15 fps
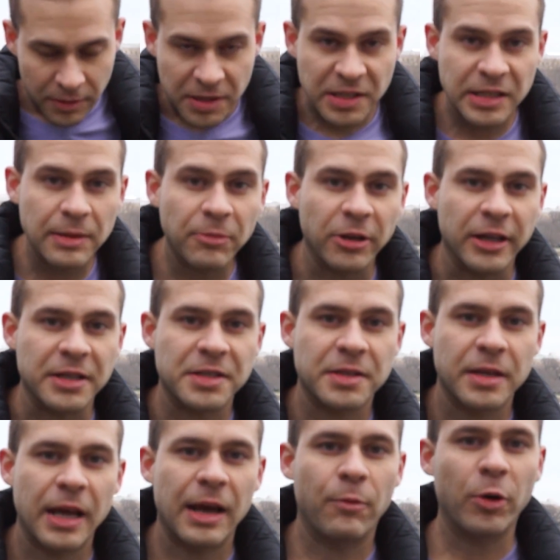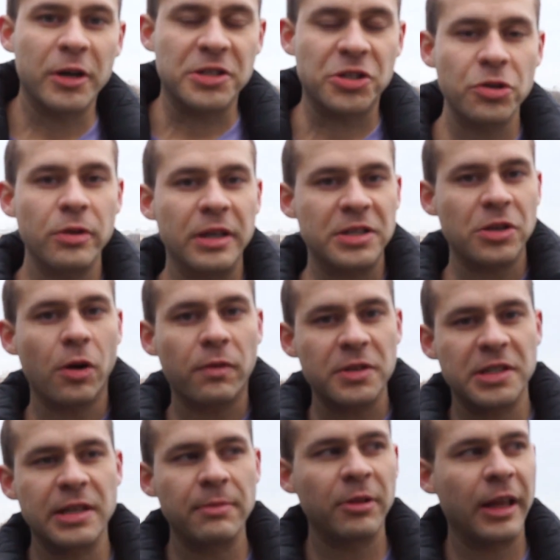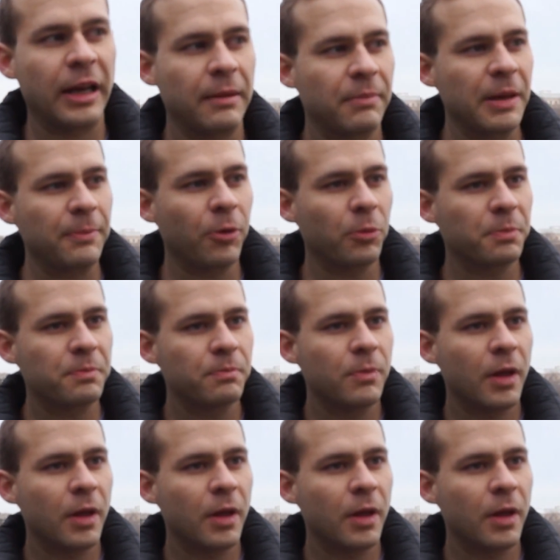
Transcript: stimulus. And what it's doing is overstimulating people.